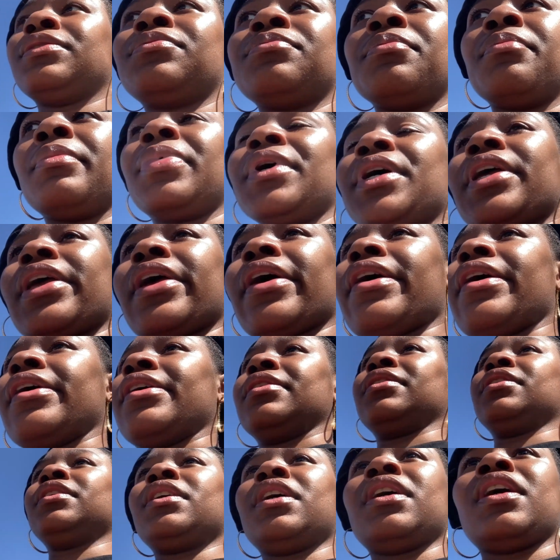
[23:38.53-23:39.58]
But yeah,
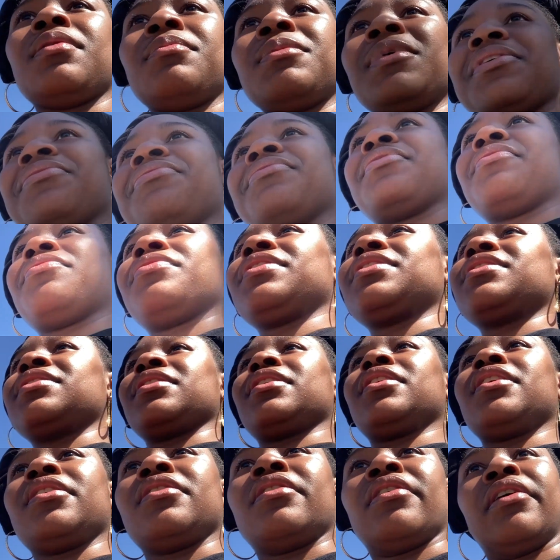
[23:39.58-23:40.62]
I'm not finna fix
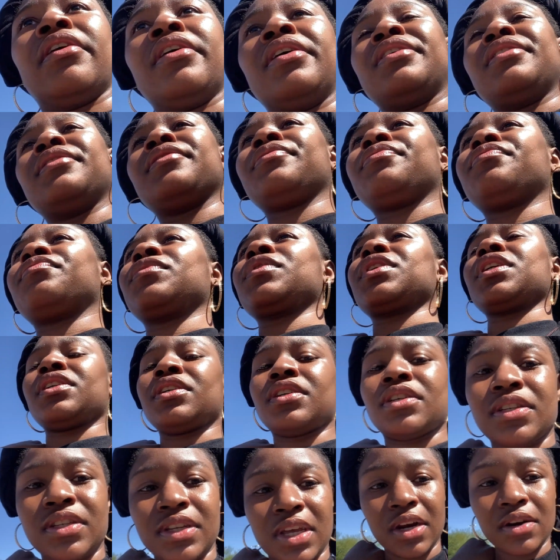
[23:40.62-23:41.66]
it either.
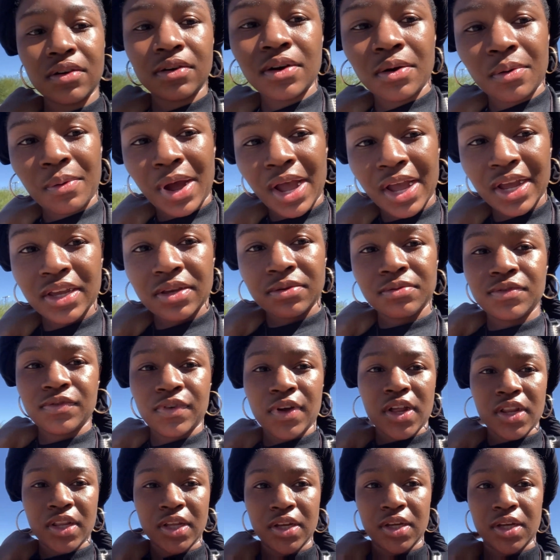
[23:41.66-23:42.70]
Because I don't know why it keeps
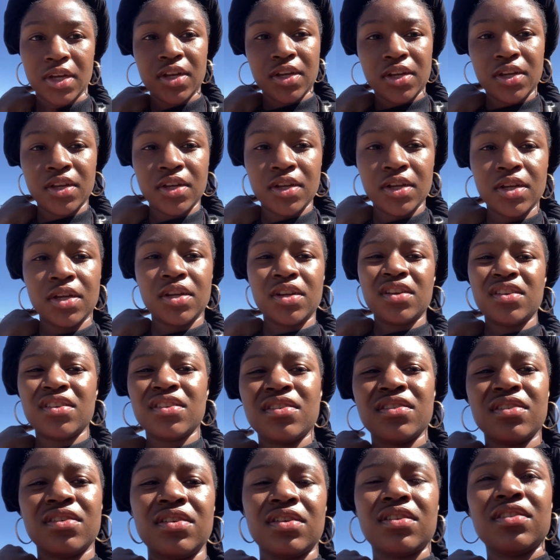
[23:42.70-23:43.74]
falling.
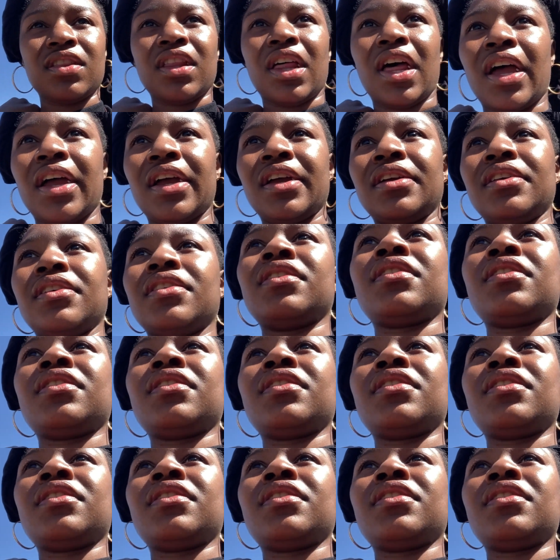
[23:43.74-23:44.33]
Like,